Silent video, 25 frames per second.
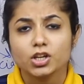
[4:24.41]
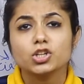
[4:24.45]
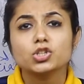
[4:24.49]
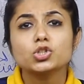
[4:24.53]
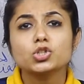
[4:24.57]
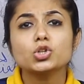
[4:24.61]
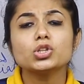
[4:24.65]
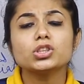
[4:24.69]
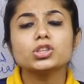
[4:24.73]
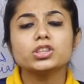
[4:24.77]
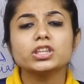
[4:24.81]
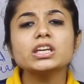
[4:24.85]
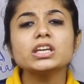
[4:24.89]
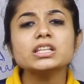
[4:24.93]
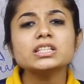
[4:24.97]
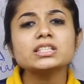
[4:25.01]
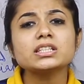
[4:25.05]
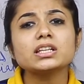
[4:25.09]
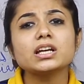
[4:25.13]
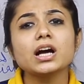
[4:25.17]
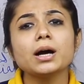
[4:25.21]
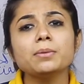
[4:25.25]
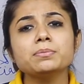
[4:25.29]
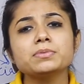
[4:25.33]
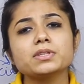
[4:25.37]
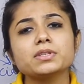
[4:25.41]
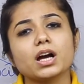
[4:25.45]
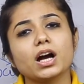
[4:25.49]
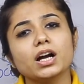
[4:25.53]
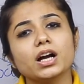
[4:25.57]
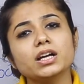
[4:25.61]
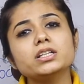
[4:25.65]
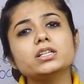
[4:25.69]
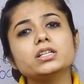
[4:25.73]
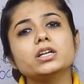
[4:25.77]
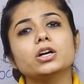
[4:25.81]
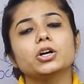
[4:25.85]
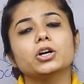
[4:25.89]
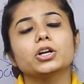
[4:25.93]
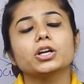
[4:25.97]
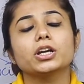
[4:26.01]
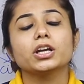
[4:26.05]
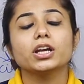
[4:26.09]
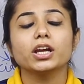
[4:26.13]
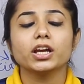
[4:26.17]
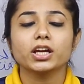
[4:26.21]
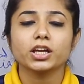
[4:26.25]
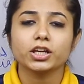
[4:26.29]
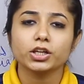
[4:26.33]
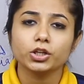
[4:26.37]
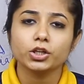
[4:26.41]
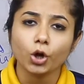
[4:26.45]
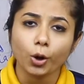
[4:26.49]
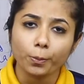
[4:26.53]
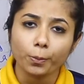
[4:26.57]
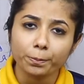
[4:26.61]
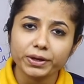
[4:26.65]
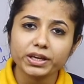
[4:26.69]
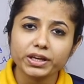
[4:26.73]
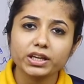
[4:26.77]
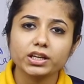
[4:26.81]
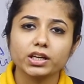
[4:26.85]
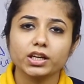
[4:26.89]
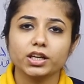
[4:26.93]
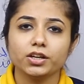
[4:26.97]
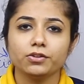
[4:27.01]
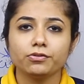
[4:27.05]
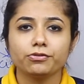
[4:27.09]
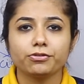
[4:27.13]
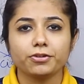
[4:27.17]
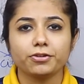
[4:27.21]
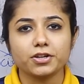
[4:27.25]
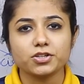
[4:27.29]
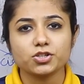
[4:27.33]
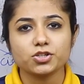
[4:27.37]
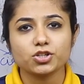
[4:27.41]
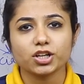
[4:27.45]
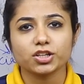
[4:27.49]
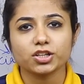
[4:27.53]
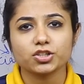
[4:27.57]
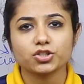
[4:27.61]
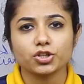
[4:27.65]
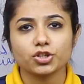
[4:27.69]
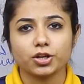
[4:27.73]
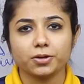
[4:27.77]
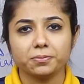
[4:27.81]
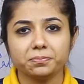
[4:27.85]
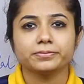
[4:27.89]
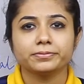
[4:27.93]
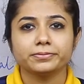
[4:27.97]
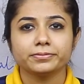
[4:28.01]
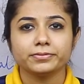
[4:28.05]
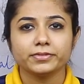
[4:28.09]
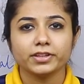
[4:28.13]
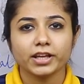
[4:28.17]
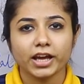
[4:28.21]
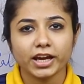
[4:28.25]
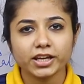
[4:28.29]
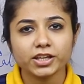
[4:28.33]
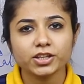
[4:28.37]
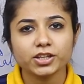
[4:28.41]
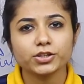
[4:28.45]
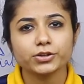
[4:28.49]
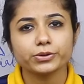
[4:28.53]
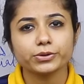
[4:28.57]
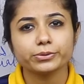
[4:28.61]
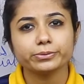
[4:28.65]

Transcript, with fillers: So this comes under economic infrastructure. Thank